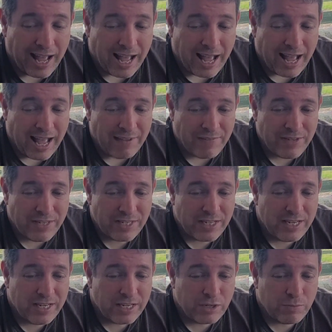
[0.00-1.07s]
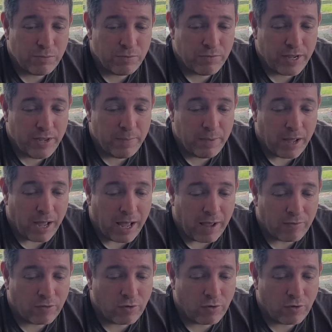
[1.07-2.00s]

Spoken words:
I haven't seen this movie, but I have